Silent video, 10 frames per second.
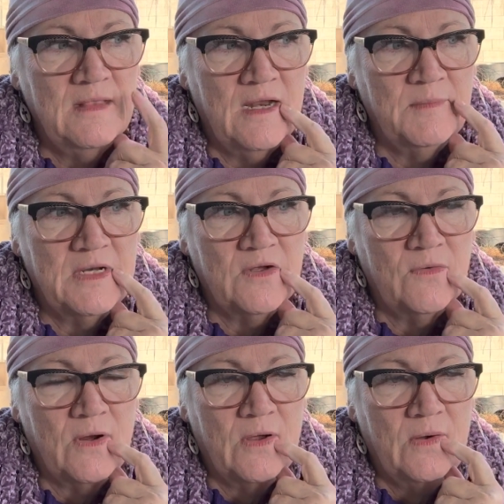that I'm going to
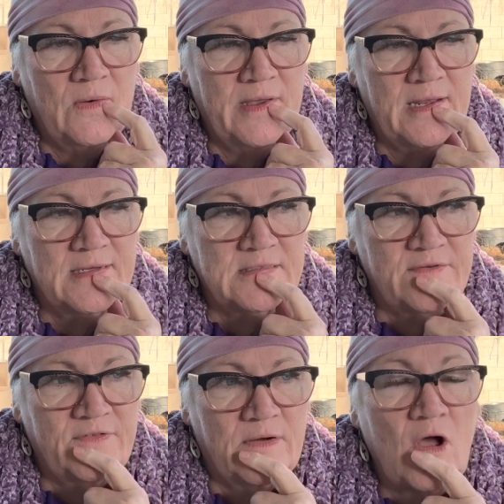grow in a
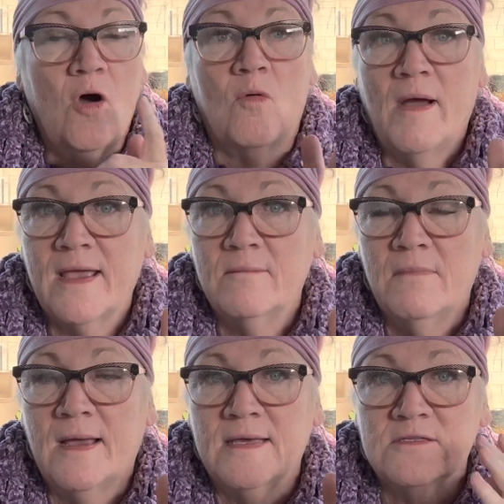different, oh,
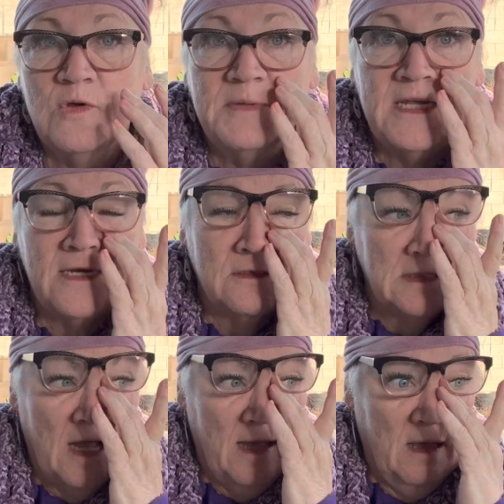my sweet potatoes.
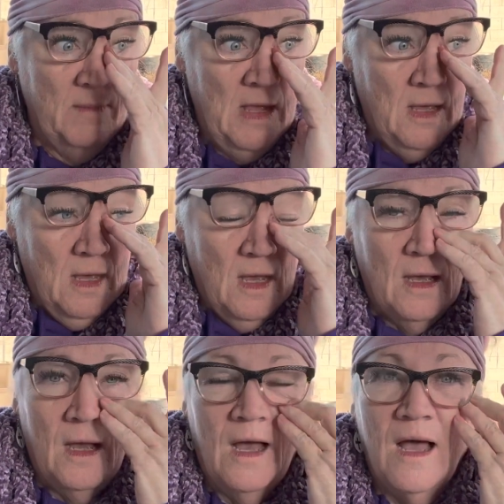
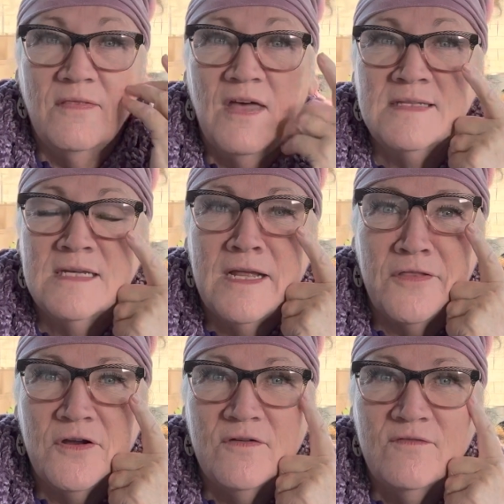That's
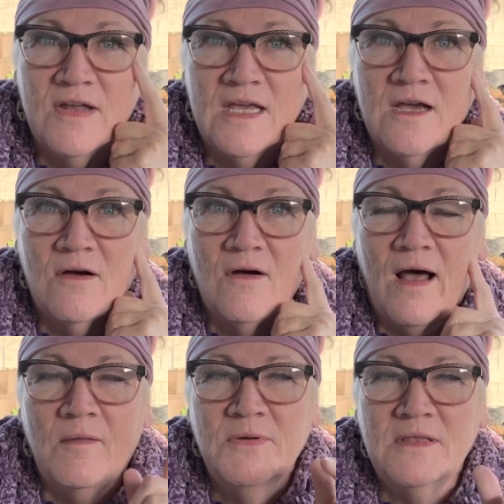another video.
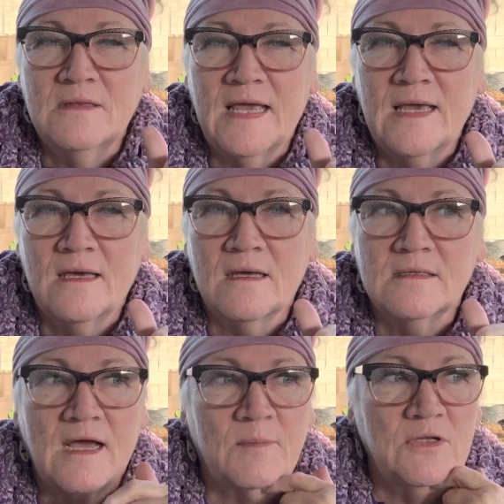I'll put the link
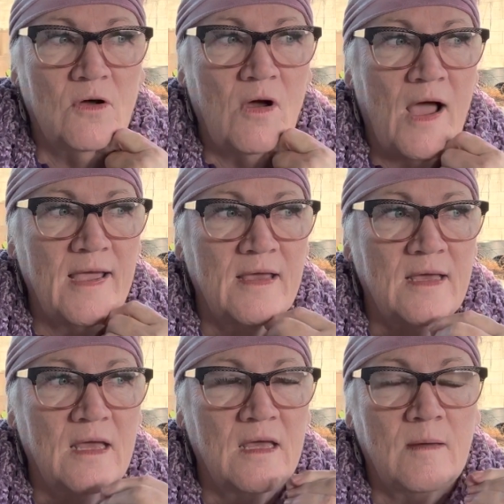down below.
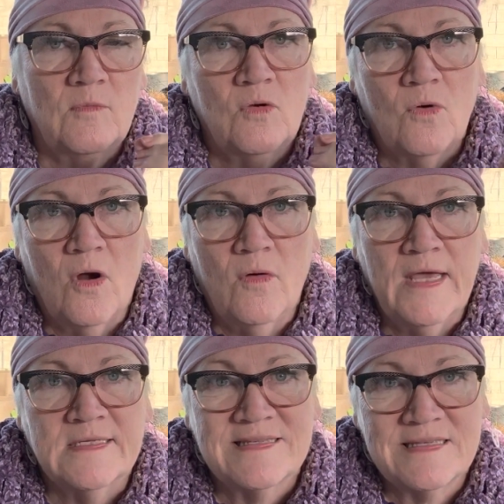I am
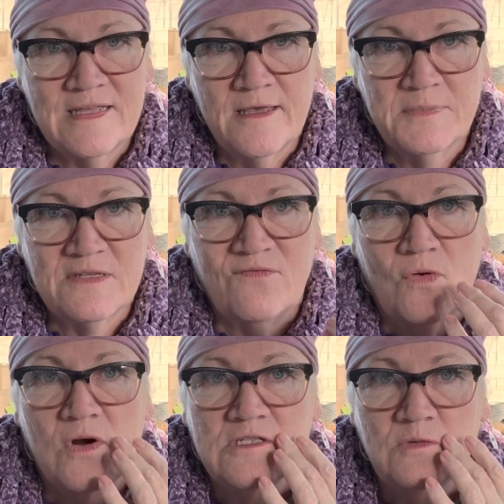growing slips
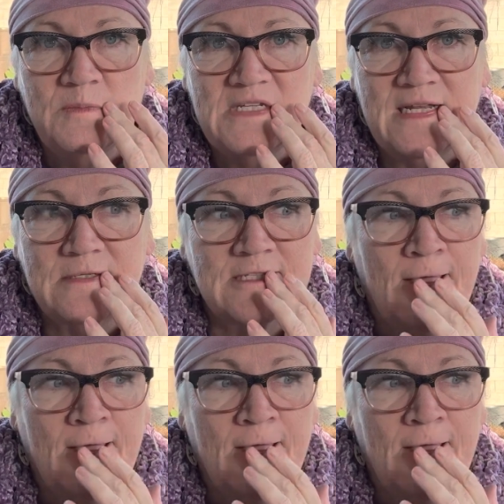for sweet potatoes.